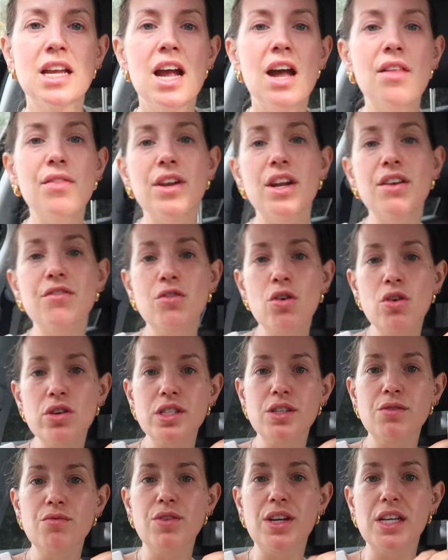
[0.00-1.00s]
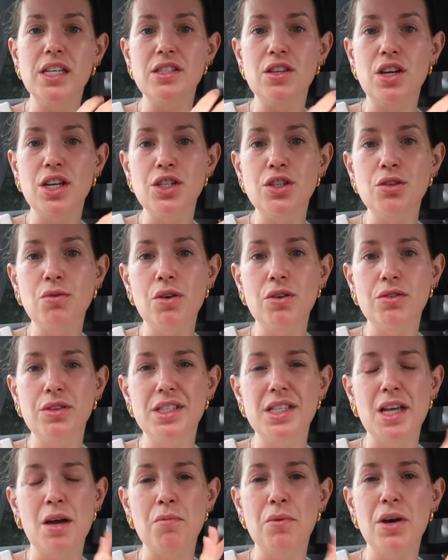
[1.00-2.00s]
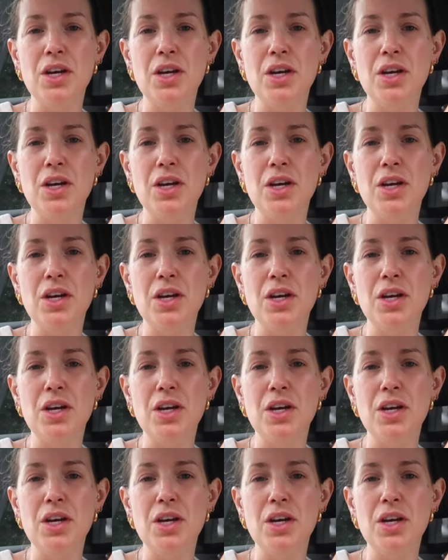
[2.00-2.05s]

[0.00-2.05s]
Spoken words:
and then I've got some rings that I do wear on this hand,